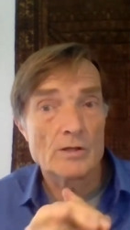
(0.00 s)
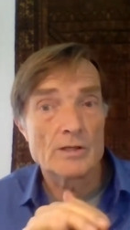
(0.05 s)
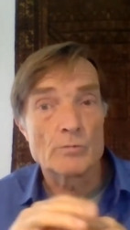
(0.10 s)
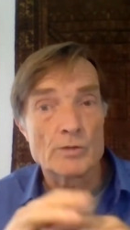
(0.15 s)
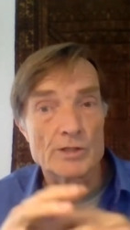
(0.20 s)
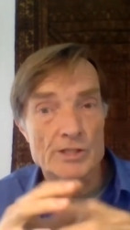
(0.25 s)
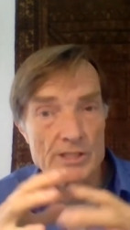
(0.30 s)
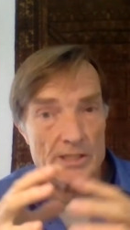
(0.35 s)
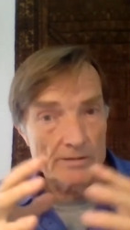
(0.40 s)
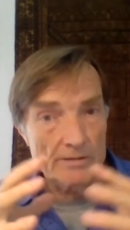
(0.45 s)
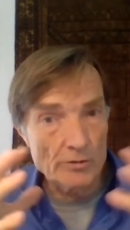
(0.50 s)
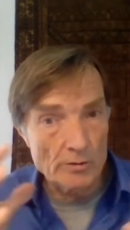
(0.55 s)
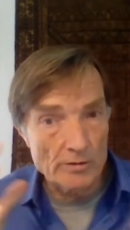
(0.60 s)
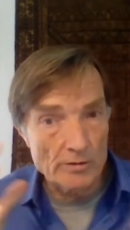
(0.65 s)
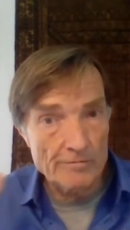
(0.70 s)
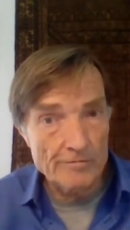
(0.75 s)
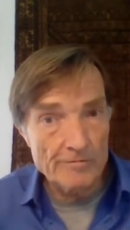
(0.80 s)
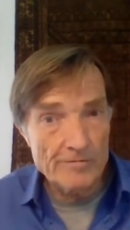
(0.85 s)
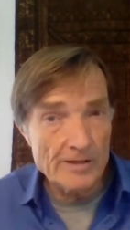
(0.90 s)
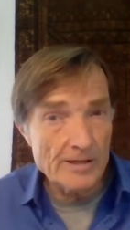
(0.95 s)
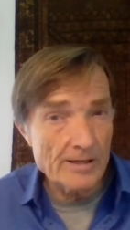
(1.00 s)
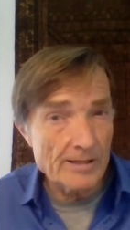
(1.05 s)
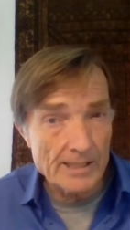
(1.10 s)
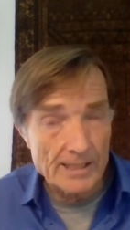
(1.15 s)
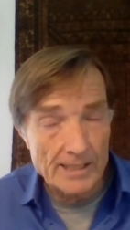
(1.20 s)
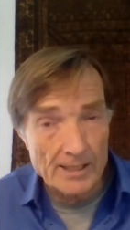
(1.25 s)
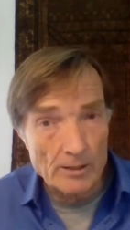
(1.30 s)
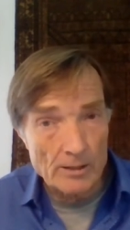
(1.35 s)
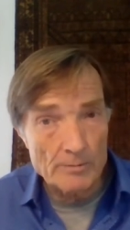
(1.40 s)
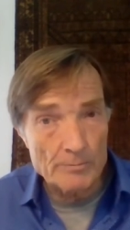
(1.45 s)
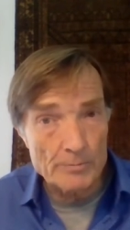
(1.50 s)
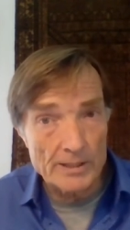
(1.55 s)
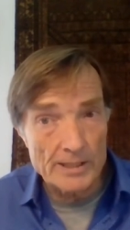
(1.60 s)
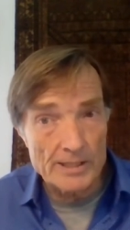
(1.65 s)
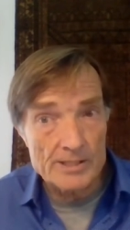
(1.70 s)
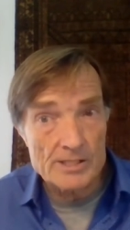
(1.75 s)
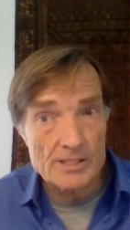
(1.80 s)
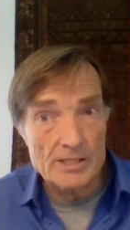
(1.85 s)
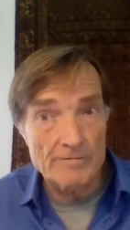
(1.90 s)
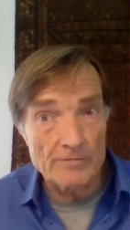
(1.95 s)
which give you a very
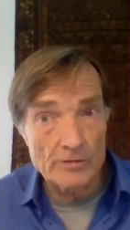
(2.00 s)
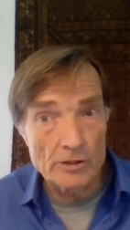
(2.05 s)
comprehensive